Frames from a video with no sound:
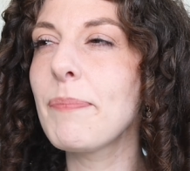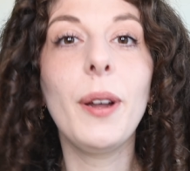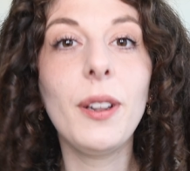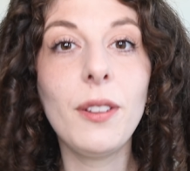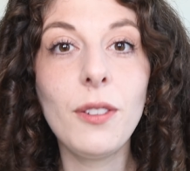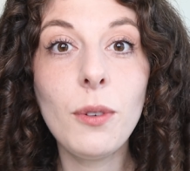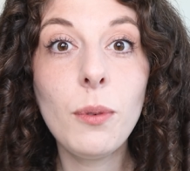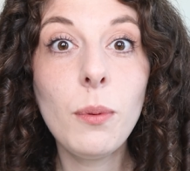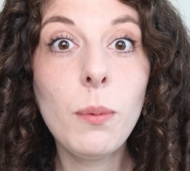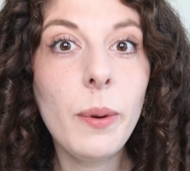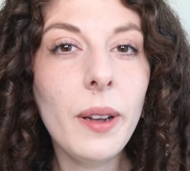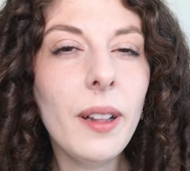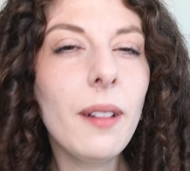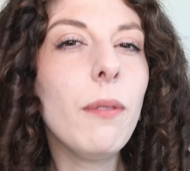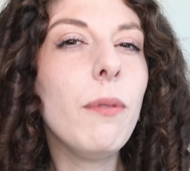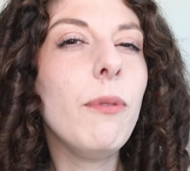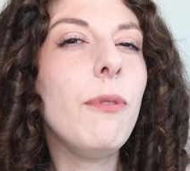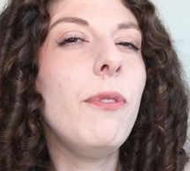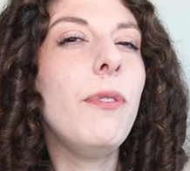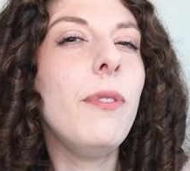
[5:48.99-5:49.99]
But you
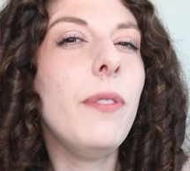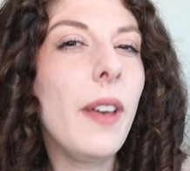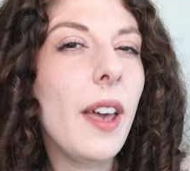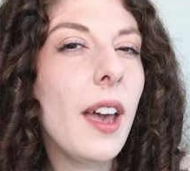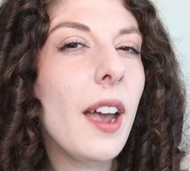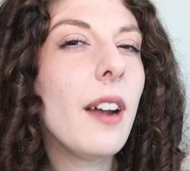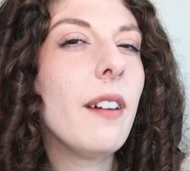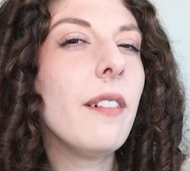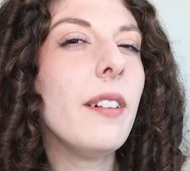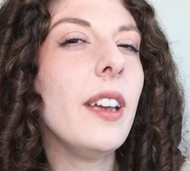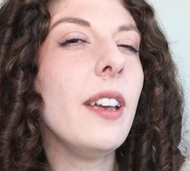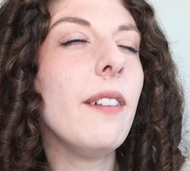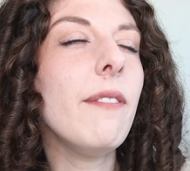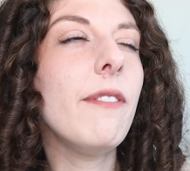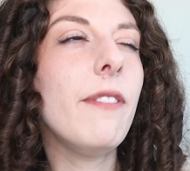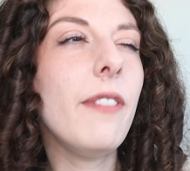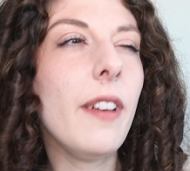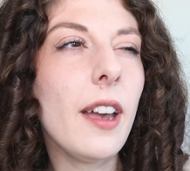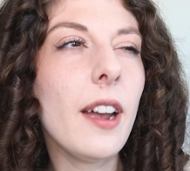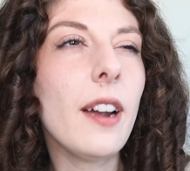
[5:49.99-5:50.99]
will very,
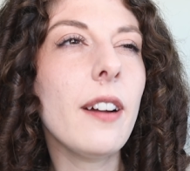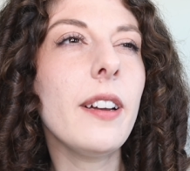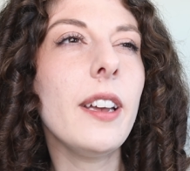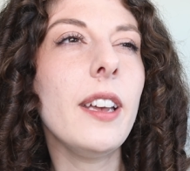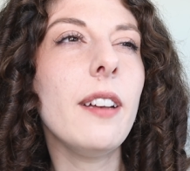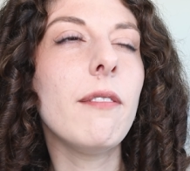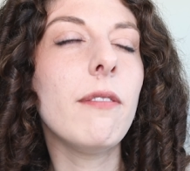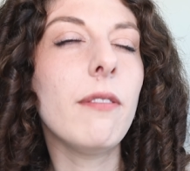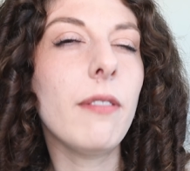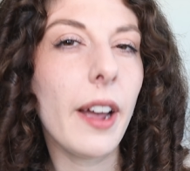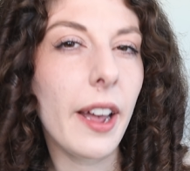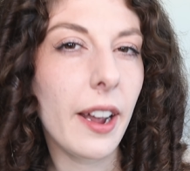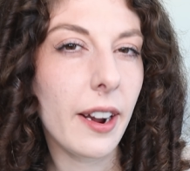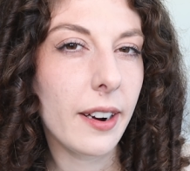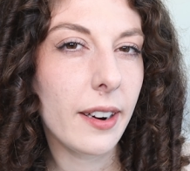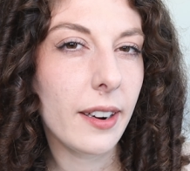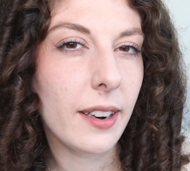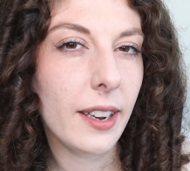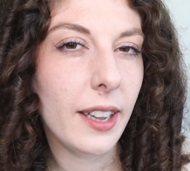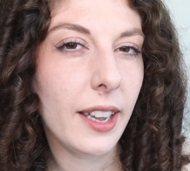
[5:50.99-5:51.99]
very
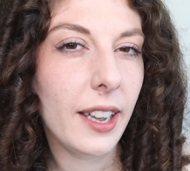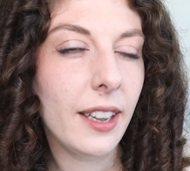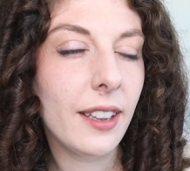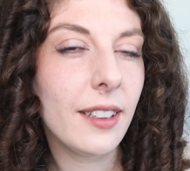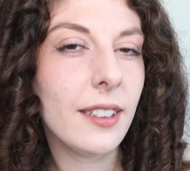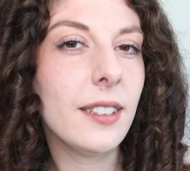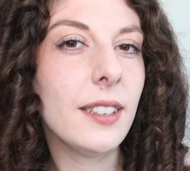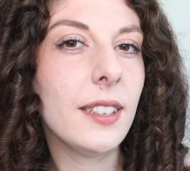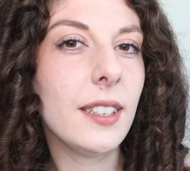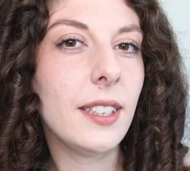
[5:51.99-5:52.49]
rarely